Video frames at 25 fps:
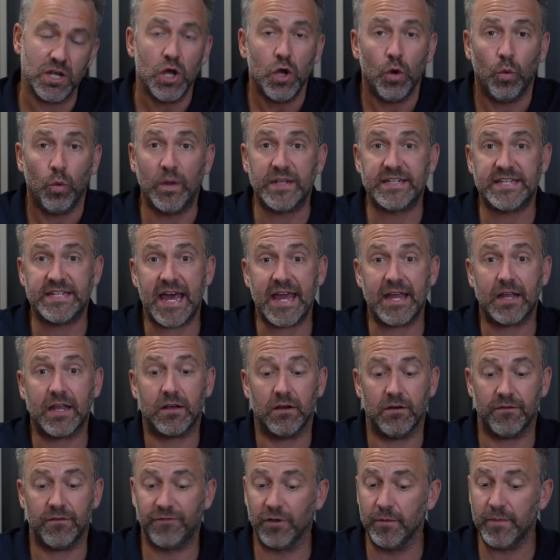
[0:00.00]
We
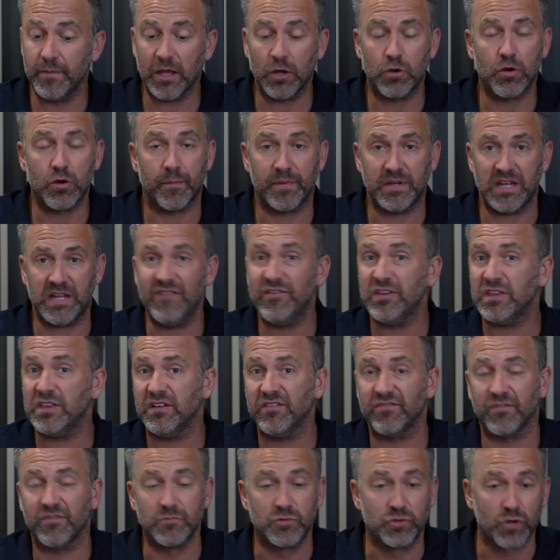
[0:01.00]
take filming equipment, everything
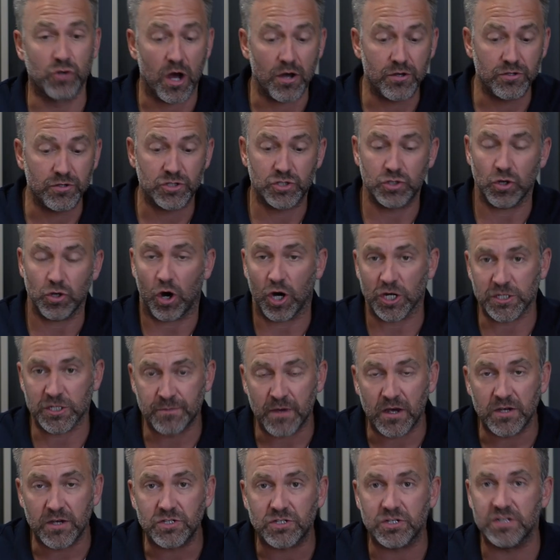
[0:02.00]
from drones to
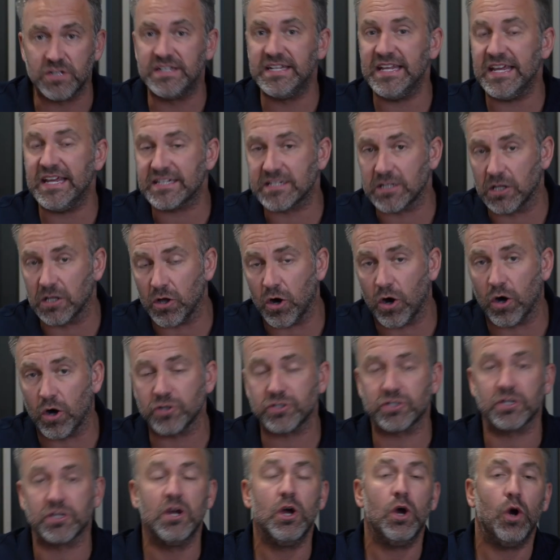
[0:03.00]
Osmos to
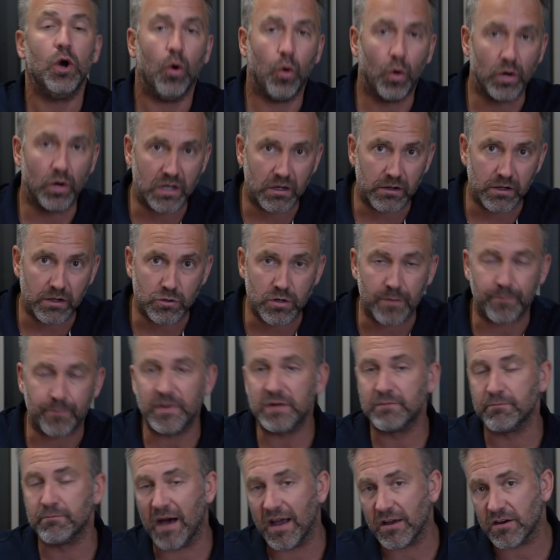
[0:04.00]
DSLRs, audio
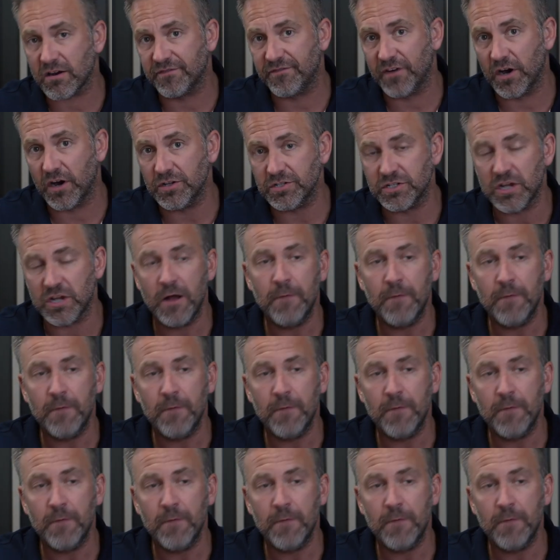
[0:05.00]
equipment, microphones,